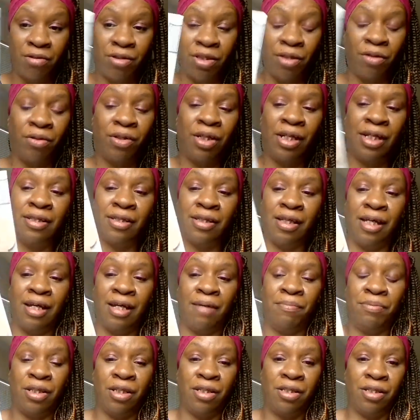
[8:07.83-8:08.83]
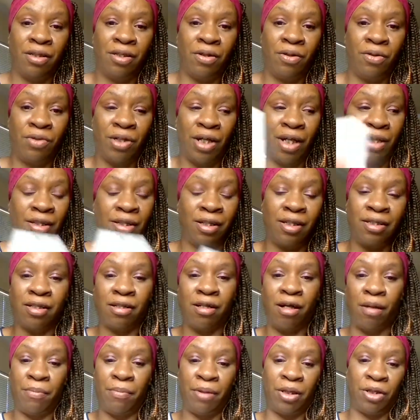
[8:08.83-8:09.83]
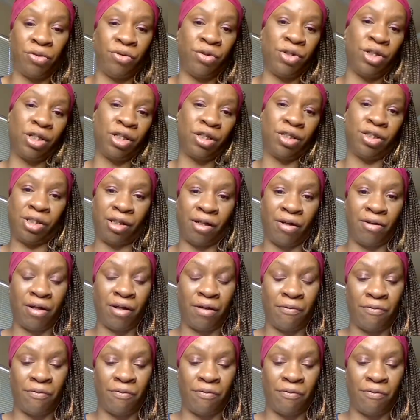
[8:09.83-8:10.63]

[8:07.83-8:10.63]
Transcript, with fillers: So this keeps it so nothing's coming through your shirt.